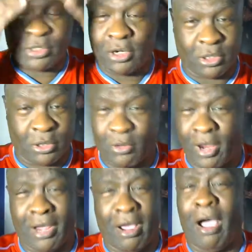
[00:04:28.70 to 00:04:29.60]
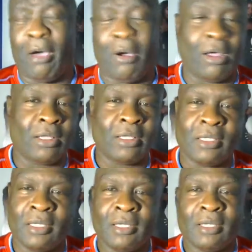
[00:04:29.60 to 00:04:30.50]
turning gray. Oh,
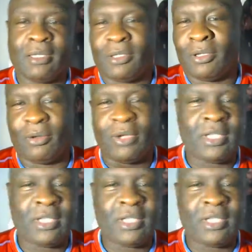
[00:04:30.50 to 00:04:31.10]
you know, it,